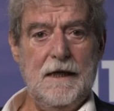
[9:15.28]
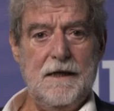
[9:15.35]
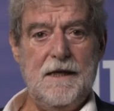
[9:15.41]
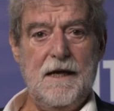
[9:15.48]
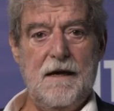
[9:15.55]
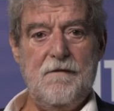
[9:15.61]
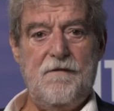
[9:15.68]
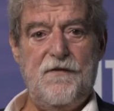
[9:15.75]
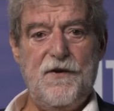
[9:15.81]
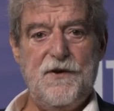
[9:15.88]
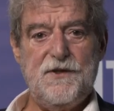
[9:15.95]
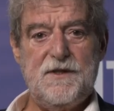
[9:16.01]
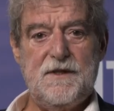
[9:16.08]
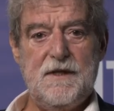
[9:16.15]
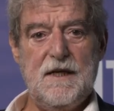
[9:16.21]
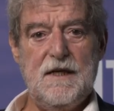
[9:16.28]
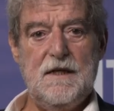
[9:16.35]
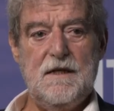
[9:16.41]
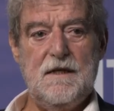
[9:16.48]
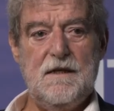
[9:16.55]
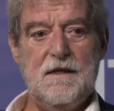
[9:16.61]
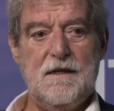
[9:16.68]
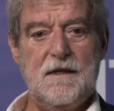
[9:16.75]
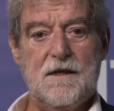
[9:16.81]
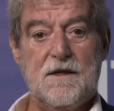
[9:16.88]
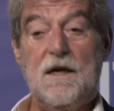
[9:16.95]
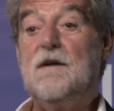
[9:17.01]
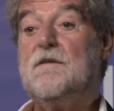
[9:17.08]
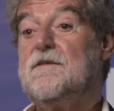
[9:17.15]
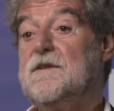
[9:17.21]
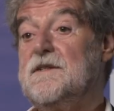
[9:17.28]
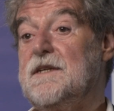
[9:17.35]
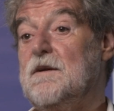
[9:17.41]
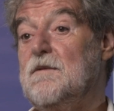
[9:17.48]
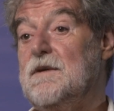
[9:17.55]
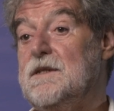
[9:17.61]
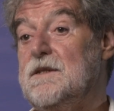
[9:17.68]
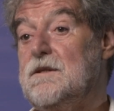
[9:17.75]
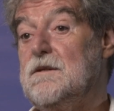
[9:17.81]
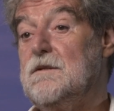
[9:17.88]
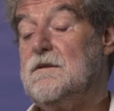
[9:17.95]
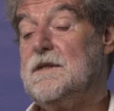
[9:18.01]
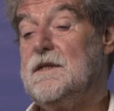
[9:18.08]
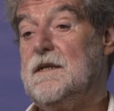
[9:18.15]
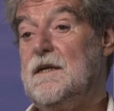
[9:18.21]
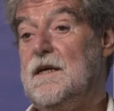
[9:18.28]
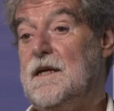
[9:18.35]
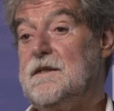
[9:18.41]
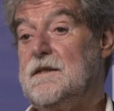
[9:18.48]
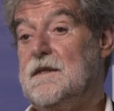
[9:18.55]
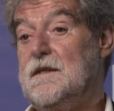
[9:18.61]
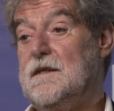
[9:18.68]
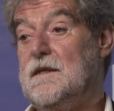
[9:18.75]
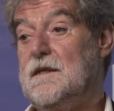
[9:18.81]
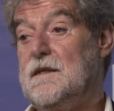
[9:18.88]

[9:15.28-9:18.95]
The first conference I went to was in London,